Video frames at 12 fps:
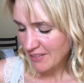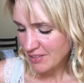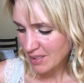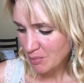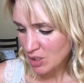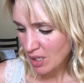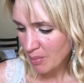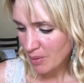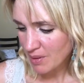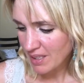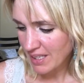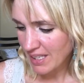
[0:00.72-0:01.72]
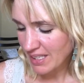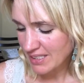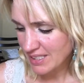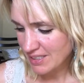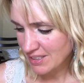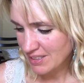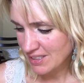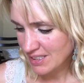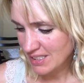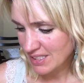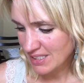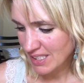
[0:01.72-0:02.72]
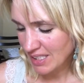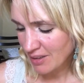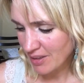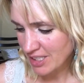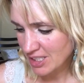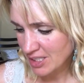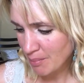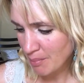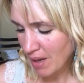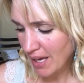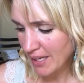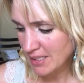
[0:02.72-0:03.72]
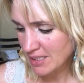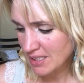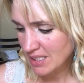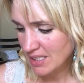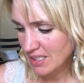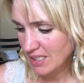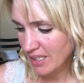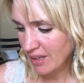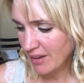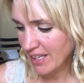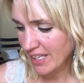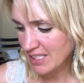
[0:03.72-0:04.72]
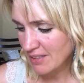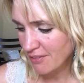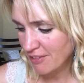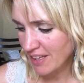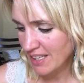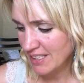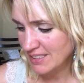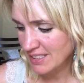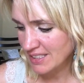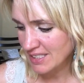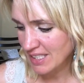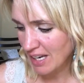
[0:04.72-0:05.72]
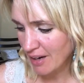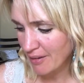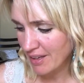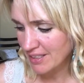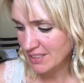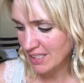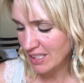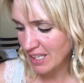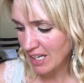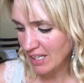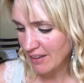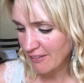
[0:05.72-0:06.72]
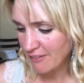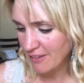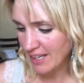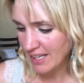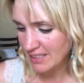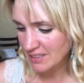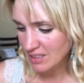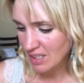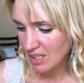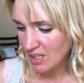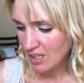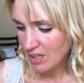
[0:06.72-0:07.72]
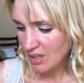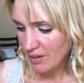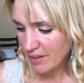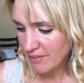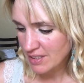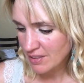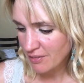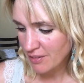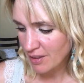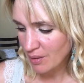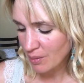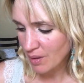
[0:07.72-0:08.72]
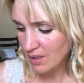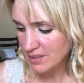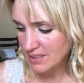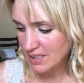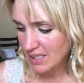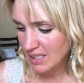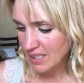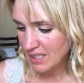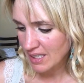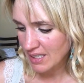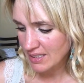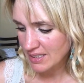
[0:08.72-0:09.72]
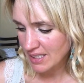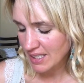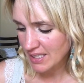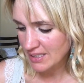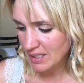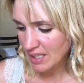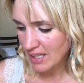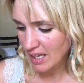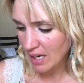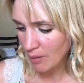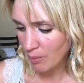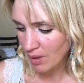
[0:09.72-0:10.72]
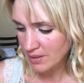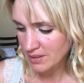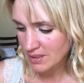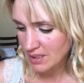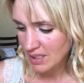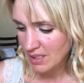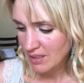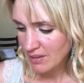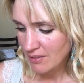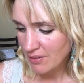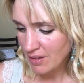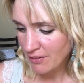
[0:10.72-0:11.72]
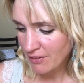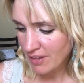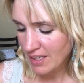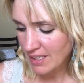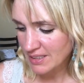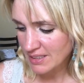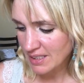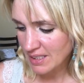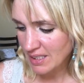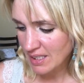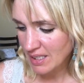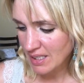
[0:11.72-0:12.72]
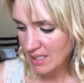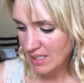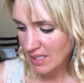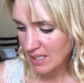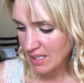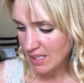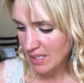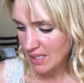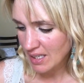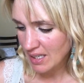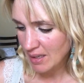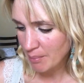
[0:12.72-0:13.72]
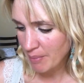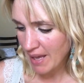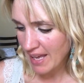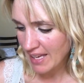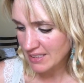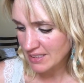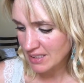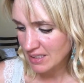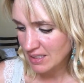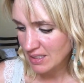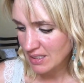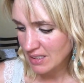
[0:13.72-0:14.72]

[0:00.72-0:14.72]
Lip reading: I have some trouble to distinguish the mind going into fears and scenarios and gut feelings, or even to feel what it is that I want for the fears and bears.